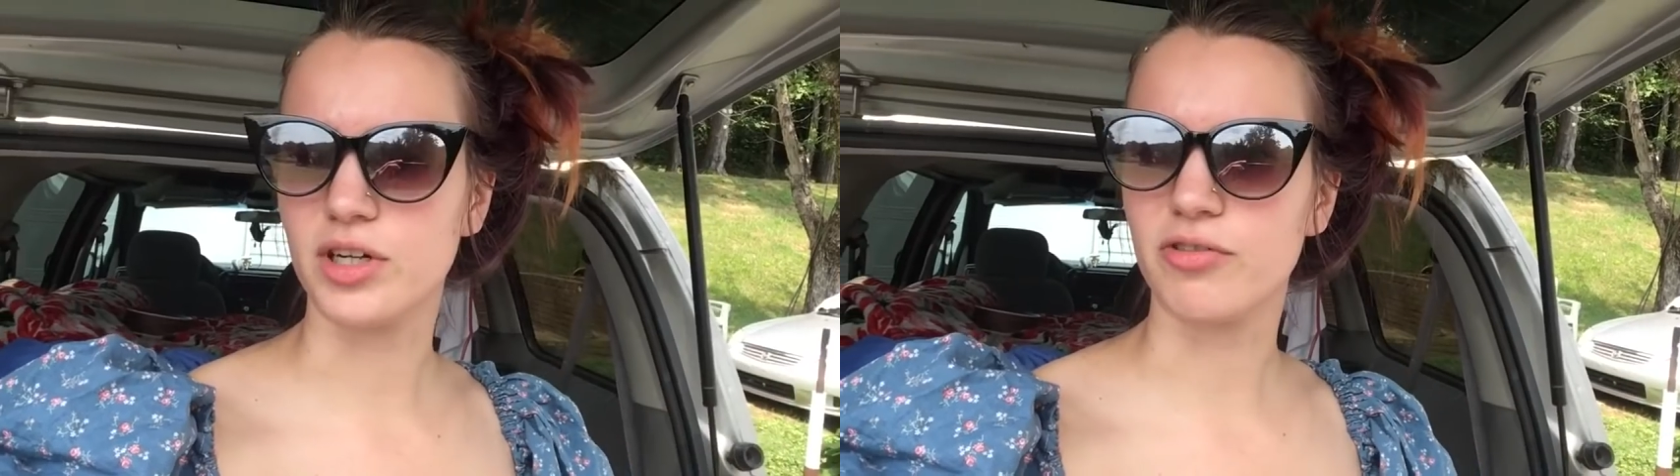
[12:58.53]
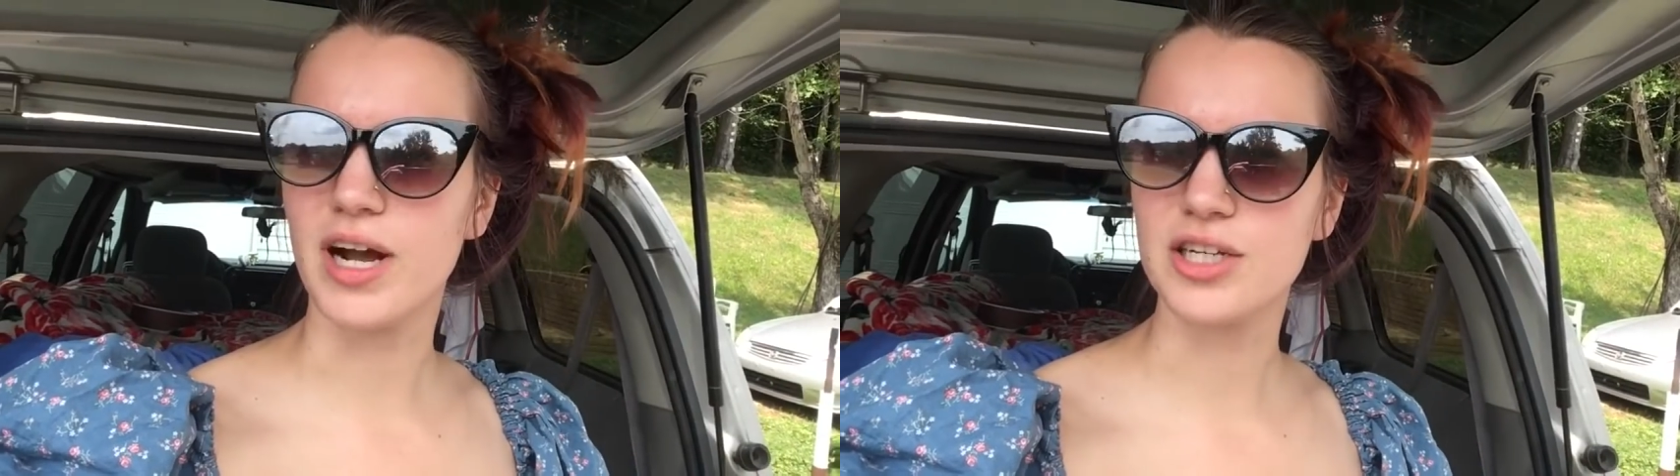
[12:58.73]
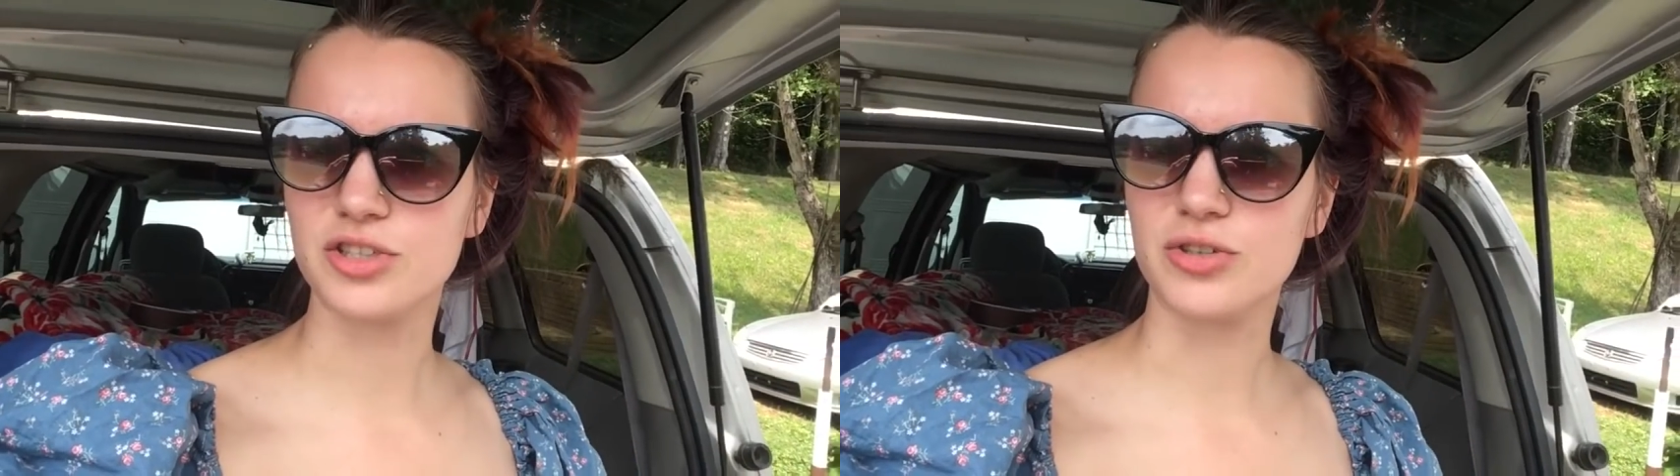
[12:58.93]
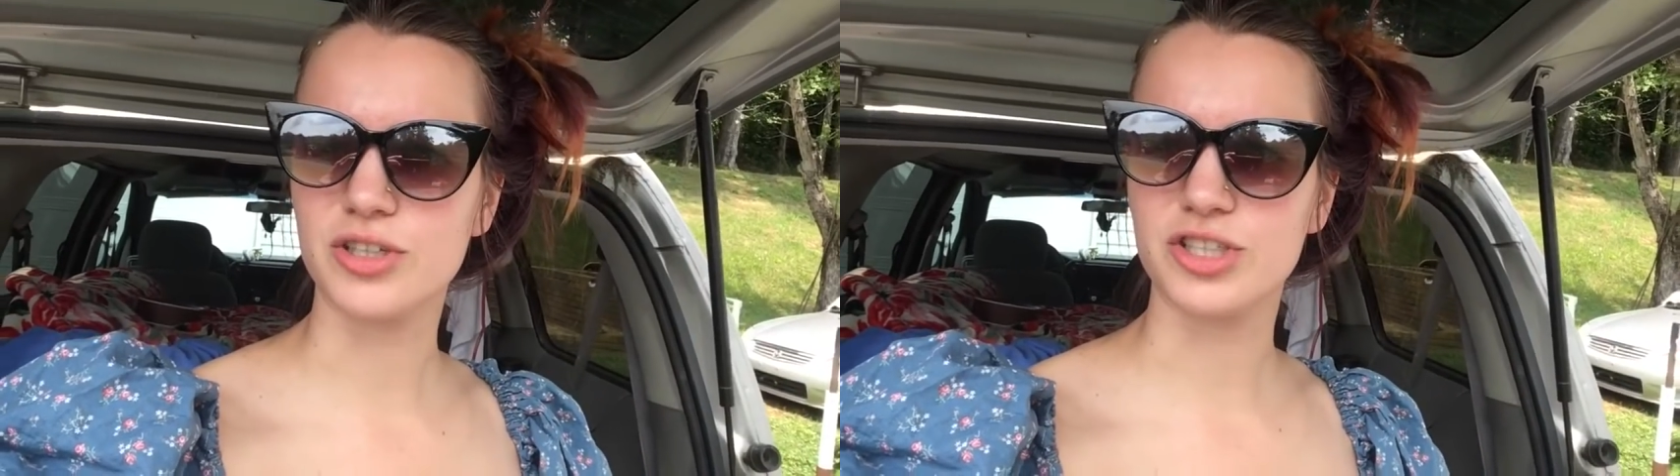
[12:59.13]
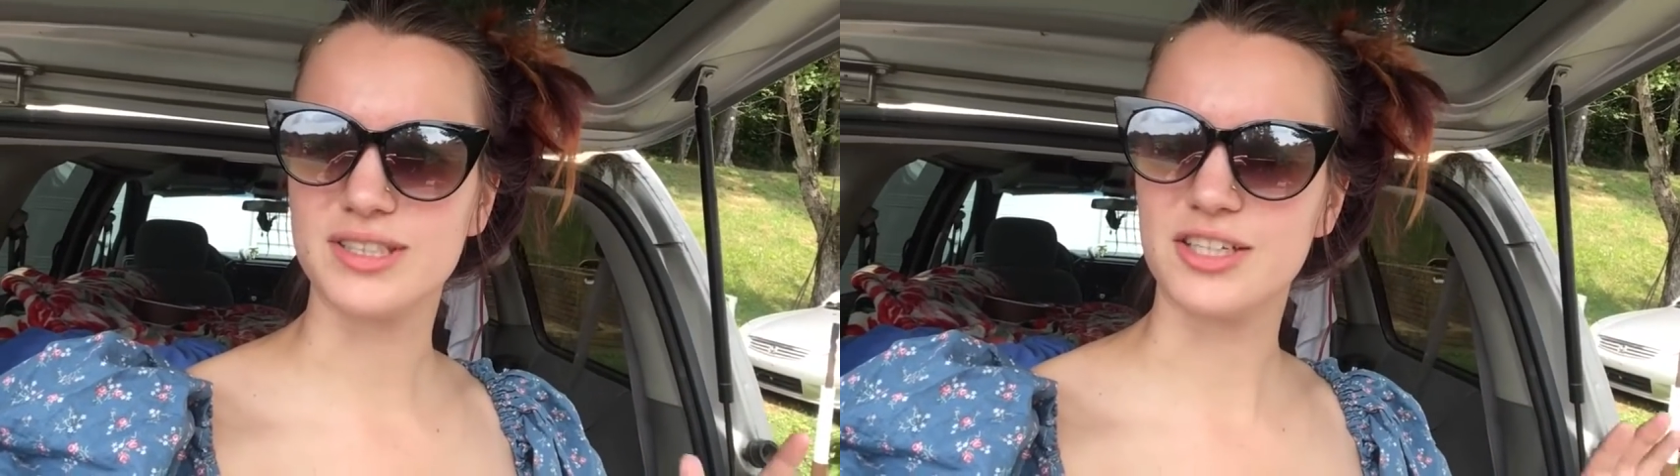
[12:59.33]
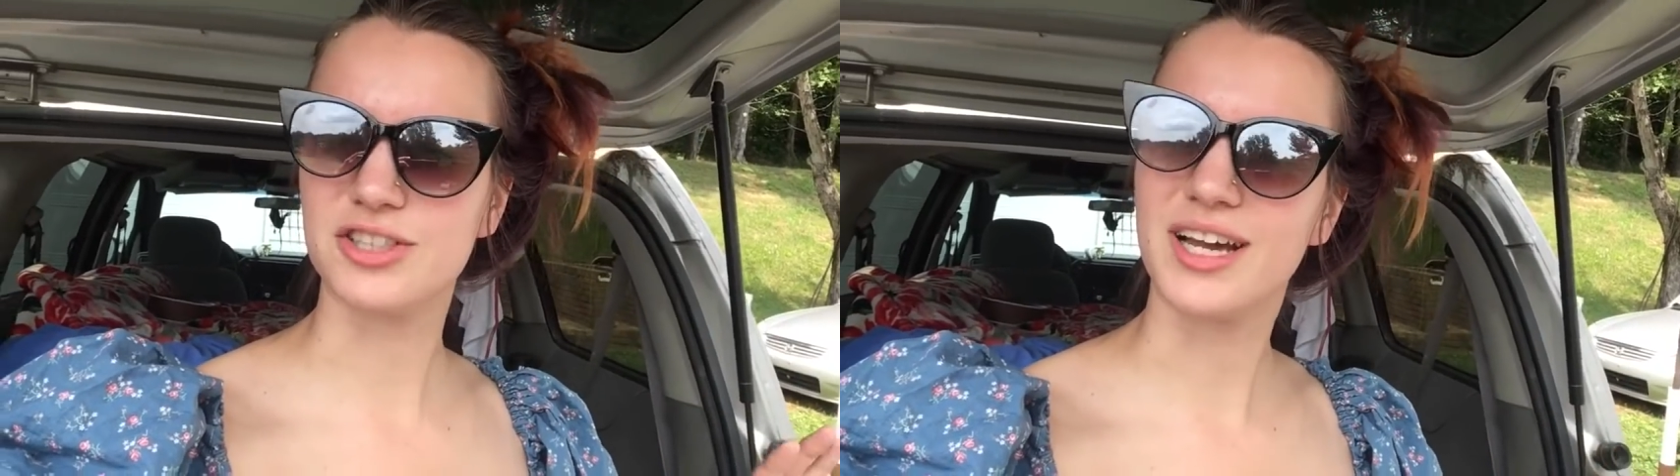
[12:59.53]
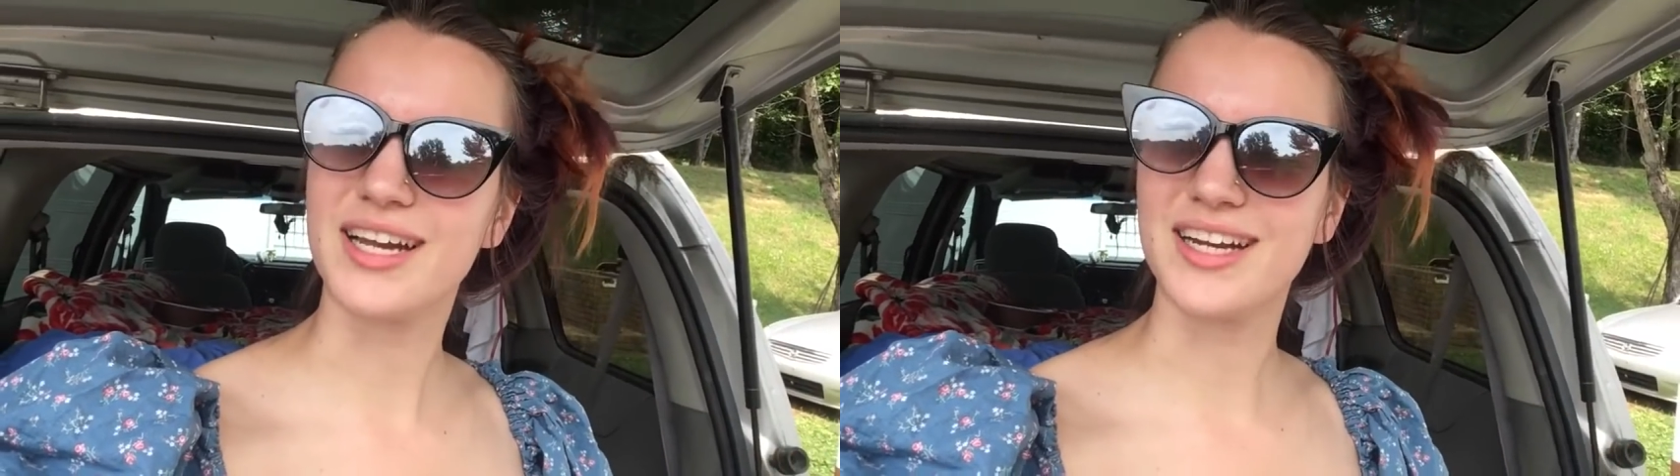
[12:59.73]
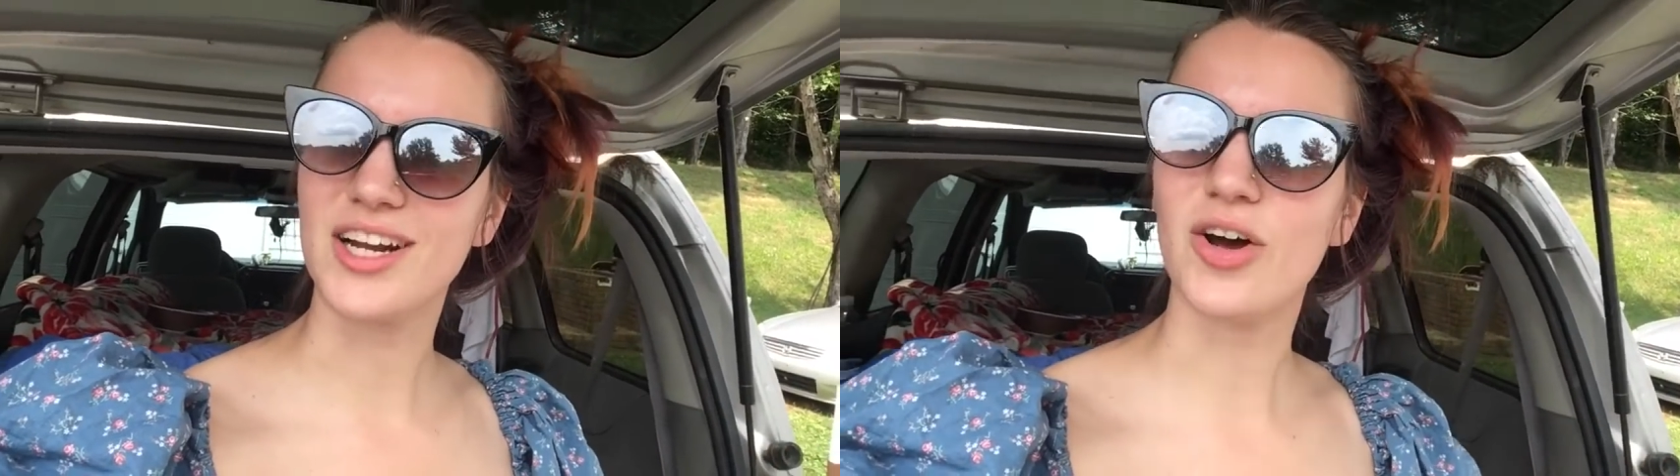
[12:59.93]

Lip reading: garage door. She said she got it at